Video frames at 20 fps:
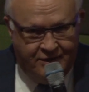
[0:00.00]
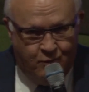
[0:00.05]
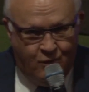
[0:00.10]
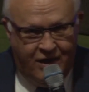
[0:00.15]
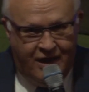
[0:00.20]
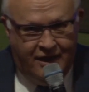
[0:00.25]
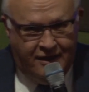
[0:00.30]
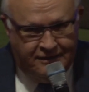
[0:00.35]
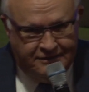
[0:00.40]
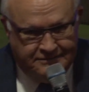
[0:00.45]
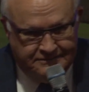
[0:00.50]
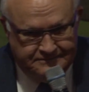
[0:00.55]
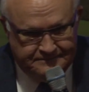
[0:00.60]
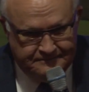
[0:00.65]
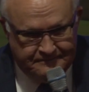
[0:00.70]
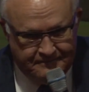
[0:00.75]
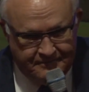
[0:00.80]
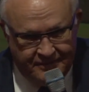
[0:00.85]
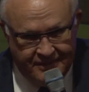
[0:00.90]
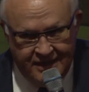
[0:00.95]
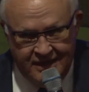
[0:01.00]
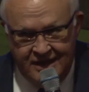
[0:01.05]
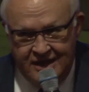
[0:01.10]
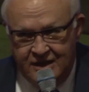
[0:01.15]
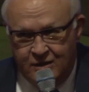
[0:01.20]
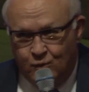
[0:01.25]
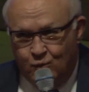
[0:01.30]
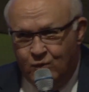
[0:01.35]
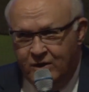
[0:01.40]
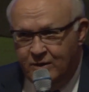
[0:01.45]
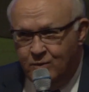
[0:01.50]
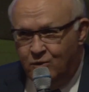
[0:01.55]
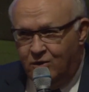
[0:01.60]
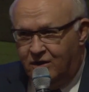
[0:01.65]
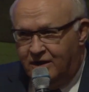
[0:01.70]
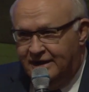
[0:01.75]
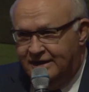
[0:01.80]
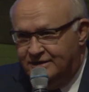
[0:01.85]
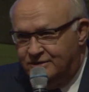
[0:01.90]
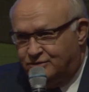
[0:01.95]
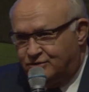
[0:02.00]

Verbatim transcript: well we were in